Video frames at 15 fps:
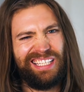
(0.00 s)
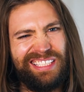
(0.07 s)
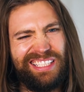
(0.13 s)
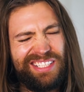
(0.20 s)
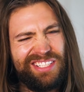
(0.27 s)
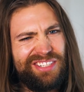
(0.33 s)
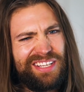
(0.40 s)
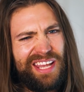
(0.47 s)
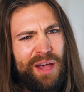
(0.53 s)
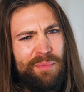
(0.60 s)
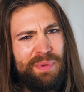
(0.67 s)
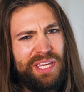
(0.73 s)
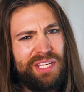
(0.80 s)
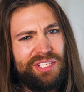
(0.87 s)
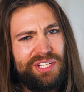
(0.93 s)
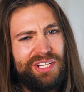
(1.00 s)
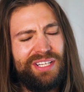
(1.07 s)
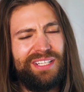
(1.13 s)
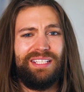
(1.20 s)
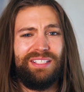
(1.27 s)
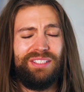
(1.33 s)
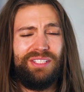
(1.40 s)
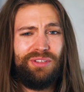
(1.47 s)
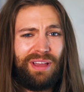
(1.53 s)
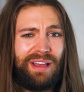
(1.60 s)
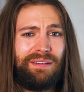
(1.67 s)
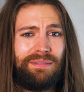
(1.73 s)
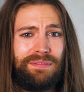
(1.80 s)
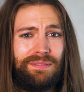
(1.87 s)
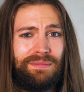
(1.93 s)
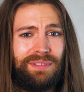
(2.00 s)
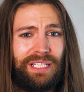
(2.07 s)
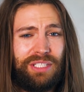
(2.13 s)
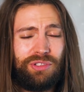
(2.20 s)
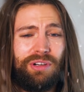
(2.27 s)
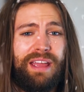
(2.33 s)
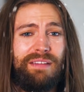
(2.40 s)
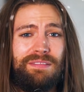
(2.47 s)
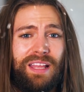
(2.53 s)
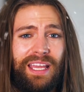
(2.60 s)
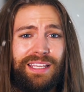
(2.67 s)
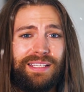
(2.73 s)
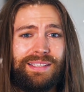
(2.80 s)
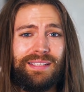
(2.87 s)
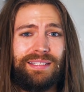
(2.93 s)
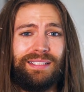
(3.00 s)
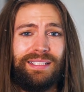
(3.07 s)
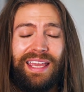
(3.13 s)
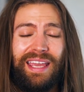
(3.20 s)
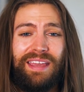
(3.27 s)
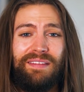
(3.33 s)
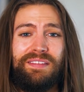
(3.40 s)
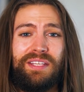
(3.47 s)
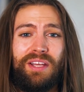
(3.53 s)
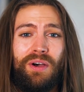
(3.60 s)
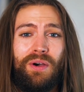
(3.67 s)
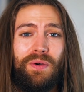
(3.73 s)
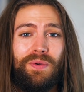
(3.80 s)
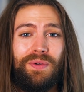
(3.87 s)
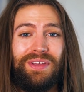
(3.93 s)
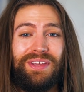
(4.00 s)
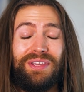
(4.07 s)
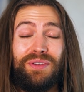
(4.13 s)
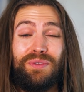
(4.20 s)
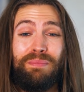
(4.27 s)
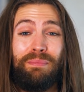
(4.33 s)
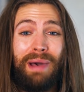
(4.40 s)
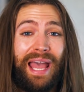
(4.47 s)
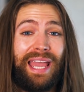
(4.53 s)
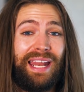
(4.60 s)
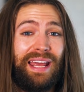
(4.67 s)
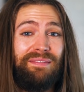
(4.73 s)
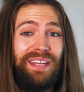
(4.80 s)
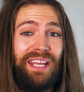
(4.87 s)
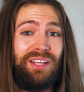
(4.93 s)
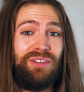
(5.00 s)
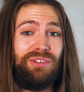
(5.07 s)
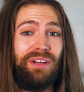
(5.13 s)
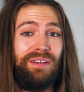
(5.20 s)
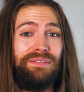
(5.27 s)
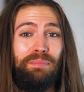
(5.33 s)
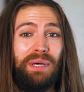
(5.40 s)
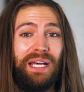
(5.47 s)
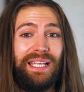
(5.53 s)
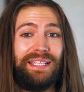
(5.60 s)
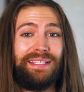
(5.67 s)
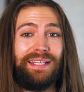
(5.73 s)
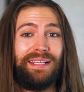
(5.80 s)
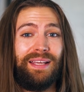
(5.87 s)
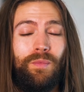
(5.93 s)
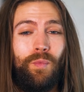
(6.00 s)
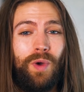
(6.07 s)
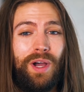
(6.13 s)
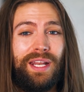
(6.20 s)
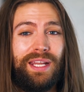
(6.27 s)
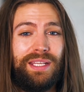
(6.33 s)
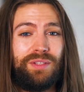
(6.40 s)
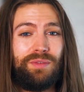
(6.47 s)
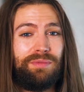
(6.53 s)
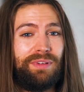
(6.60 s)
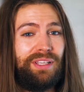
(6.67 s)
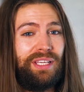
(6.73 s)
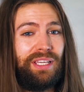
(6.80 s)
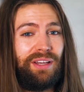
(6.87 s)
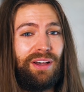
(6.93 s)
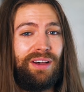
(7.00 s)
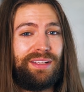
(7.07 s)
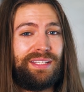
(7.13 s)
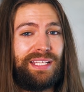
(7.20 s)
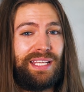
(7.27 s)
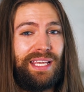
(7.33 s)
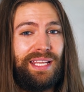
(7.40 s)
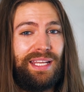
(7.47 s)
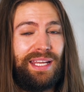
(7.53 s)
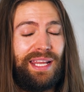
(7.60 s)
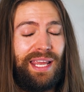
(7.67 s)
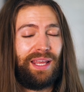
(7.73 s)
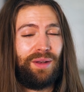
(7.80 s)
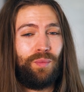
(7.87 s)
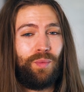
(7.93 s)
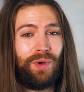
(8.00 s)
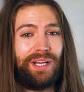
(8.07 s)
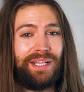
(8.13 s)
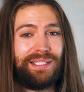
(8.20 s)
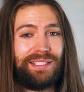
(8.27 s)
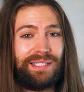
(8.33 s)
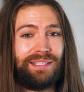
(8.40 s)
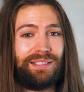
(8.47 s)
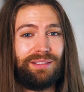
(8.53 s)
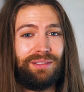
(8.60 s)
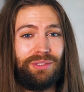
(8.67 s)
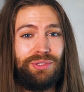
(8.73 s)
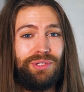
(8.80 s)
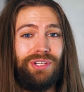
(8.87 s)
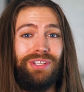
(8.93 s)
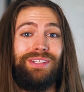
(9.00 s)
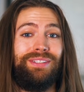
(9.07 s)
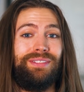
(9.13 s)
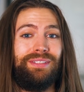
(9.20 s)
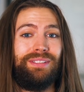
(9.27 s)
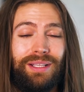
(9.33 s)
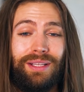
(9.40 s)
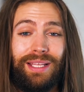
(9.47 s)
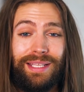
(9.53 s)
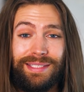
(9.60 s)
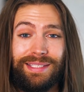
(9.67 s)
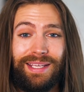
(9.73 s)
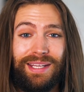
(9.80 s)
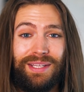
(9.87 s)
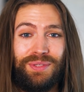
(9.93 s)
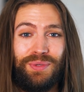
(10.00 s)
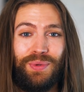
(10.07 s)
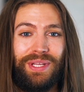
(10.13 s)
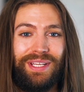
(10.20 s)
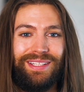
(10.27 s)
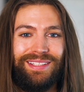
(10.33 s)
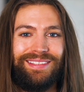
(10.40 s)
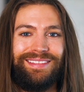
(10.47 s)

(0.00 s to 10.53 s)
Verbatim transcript: Does your scalp itch? Do you have like dry flakes? If so, you might have dandruff. But what is really causing it and what is the solution? Let's get into it.